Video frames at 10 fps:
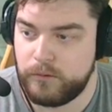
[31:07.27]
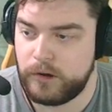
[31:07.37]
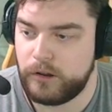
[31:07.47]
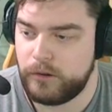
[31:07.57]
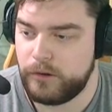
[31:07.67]

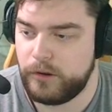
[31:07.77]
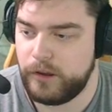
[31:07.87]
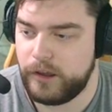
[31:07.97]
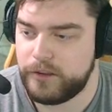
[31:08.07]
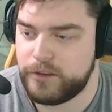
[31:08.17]
Well,
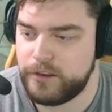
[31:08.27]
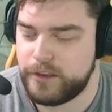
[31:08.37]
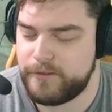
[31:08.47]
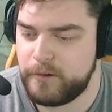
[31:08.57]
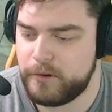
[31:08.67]
since
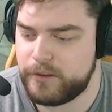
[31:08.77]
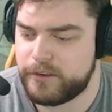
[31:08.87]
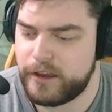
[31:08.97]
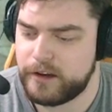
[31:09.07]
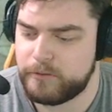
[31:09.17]
everyone's
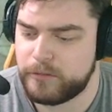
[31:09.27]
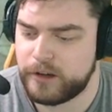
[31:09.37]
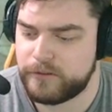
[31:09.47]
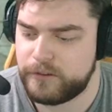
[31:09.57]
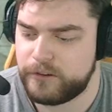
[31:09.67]
down at
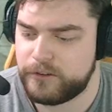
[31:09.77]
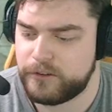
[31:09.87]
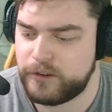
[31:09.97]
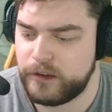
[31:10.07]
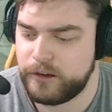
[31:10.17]

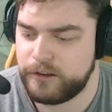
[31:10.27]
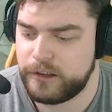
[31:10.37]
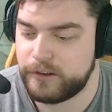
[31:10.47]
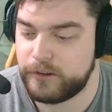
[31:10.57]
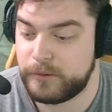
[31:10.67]
breakfast, I'm going to
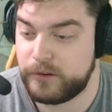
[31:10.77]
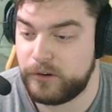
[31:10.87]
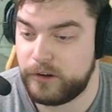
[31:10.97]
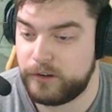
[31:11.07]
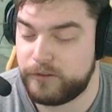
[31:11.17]
take this
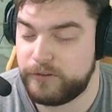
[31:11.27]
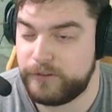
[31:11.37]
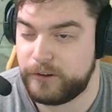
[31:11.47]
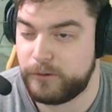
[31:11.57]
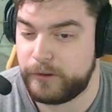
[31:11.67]
opportunity to
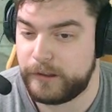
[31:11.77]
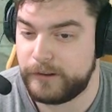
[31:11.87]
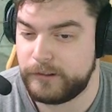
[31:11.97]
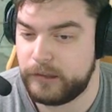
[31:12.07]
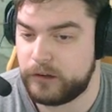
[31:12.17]
fiddle with
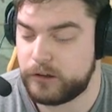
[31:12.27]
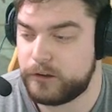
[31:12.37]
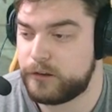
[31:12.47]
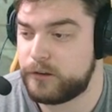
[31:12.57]
that lock.